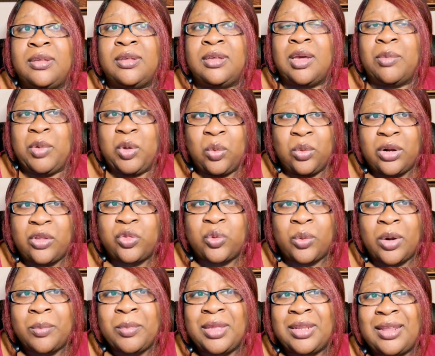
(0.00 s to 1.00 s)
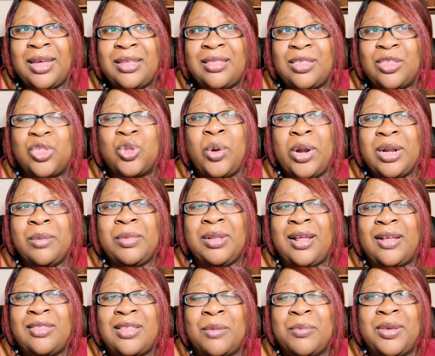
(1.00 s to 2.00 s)
I mean, you want to threaten me like
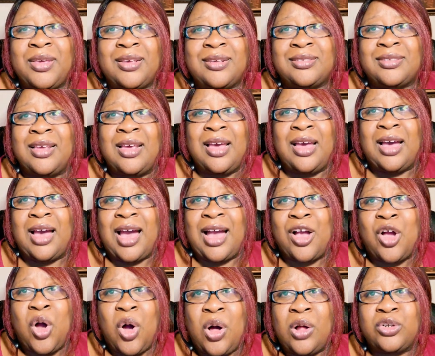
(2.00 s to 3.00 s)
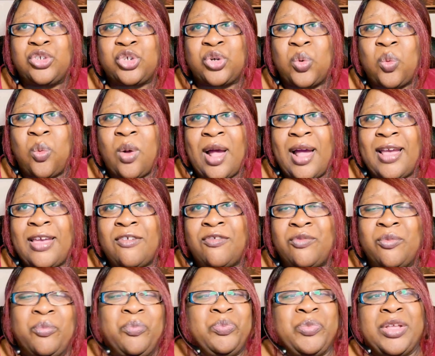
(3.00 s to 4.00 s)
that because I called your
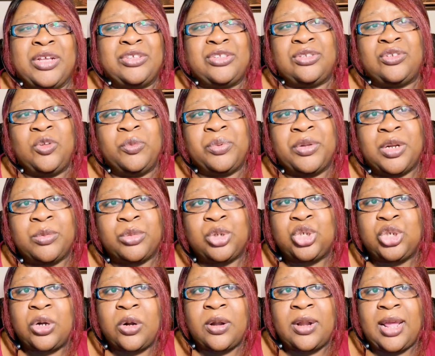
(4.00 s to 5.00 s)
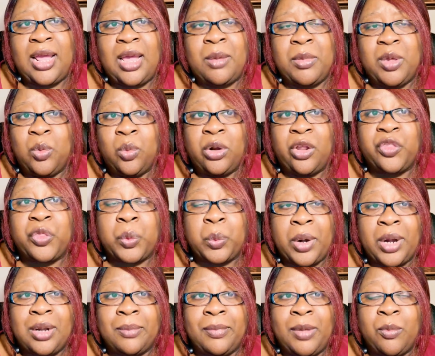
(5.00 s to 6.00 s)
wife a stupid, immature name, and you want to
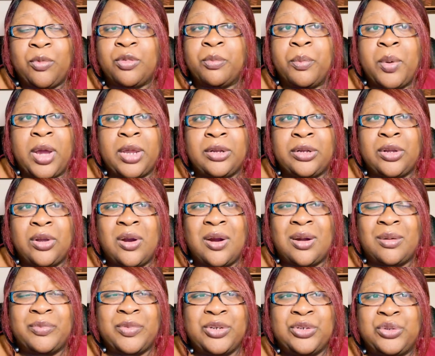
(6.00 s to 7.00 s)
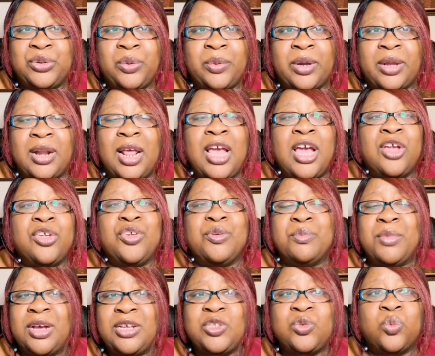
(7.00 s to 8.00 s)
threaten me with bodily harm, then do it. You
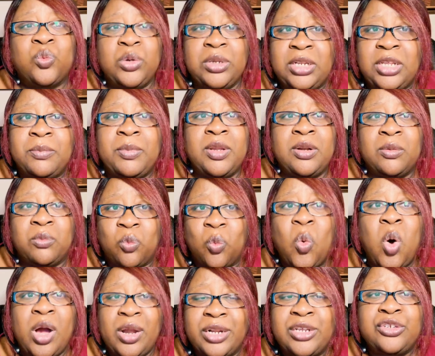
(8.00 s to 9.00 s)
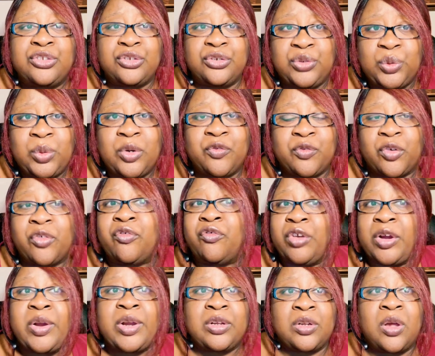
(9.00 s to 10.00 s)
must really be wanting to do it for a
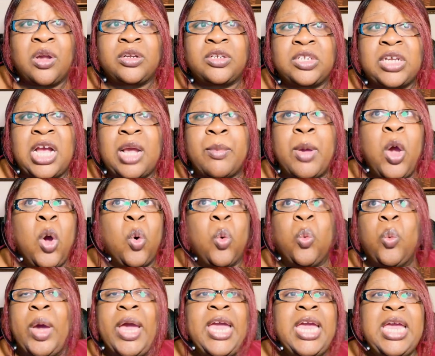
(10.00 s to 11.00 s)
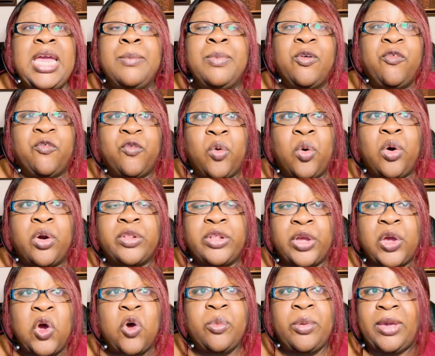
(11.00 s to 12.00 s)
very long time, way before
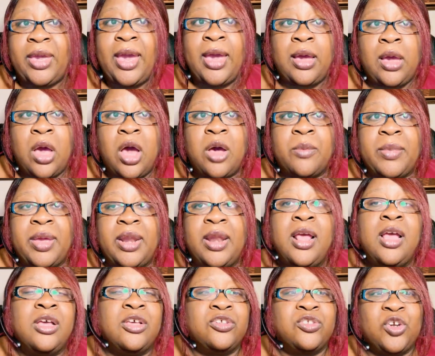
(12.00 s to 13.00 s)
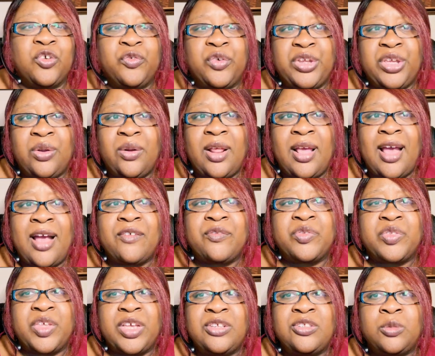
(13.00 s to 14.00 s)
the Kobe cat comment. So for you to
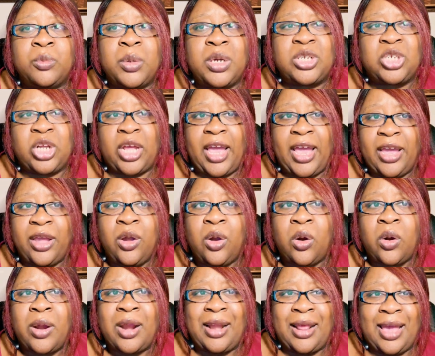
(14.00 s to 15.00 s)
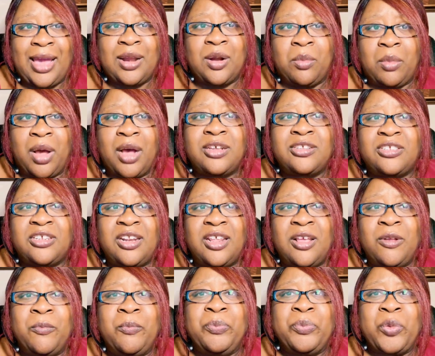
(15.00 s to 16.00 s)
have this much anger and
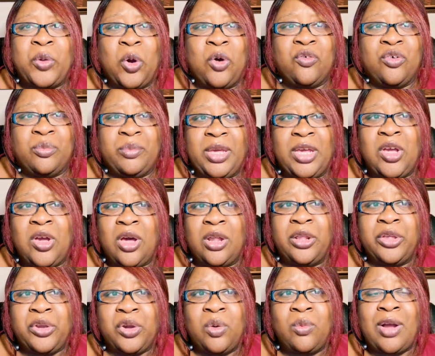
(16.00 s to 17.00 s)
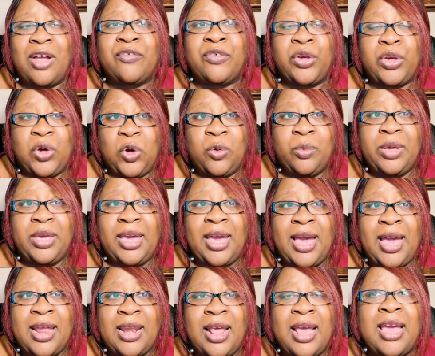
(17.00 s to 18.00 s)
animosity over me calling your wife a Kobe
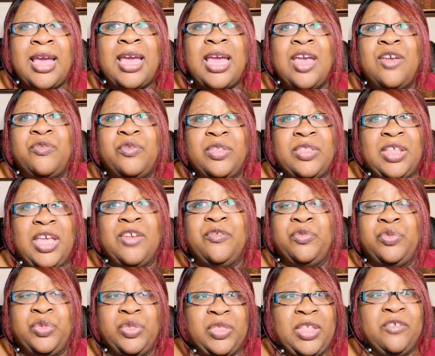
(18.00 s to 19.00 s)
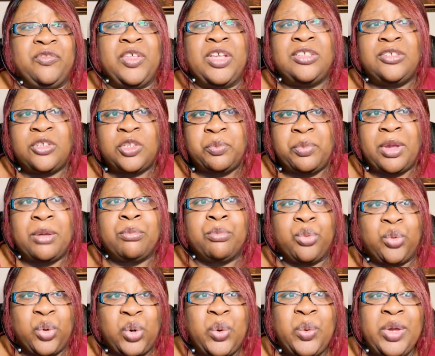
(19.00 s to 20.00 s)
cat, if this has been
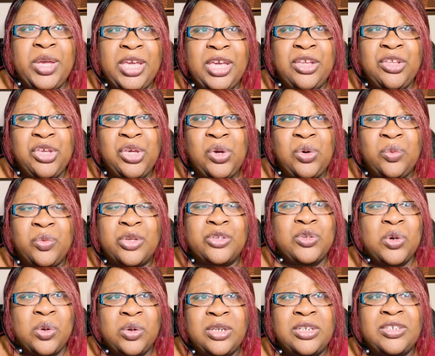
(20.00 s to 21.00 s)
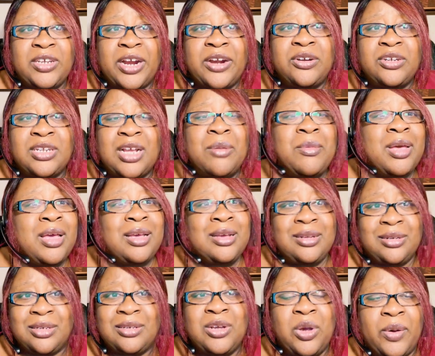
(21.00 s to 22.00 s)
brewing in you this whole entire time,
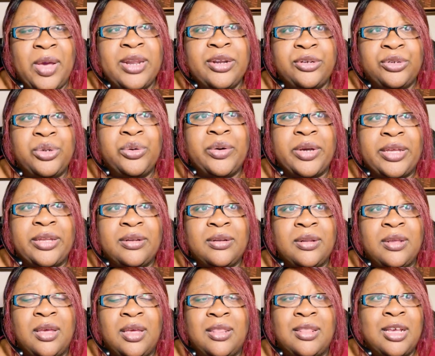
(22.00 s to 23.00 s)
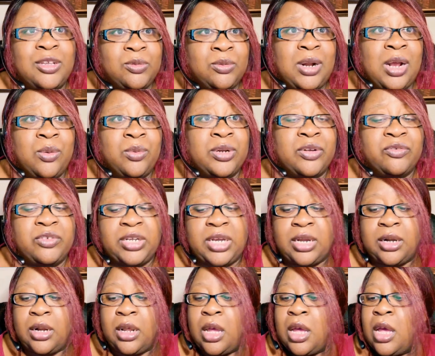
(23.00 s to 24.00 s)
go ahead and do it. That's what I would have done.